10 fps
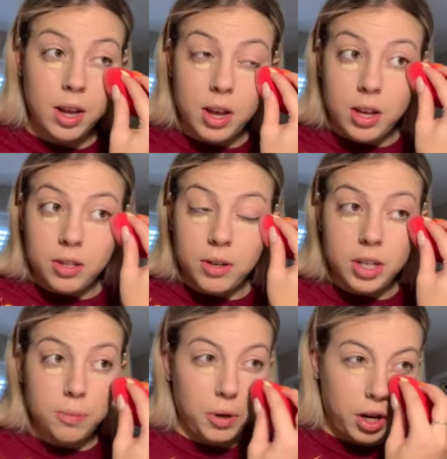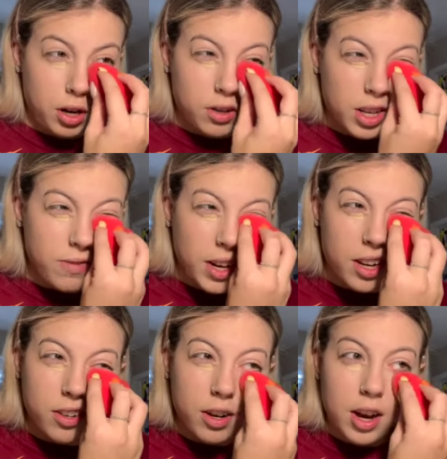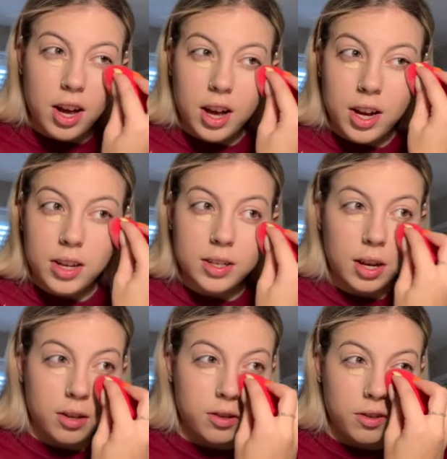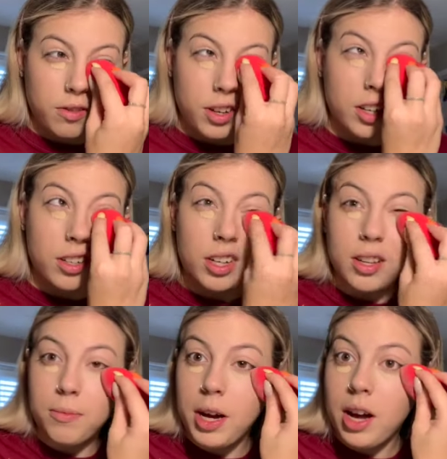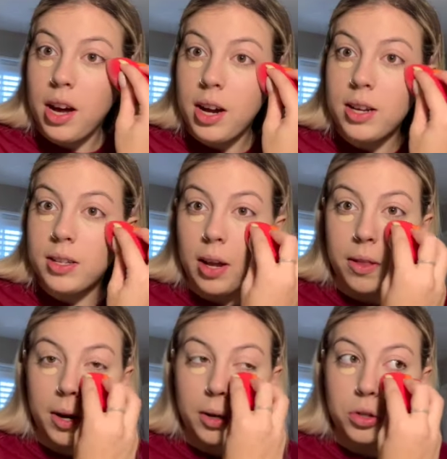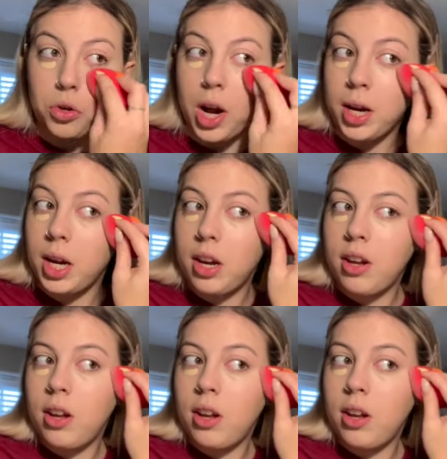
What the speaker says: So I just put it underneath my under eyes. I'll do underneath my eyes, and then I'll drag it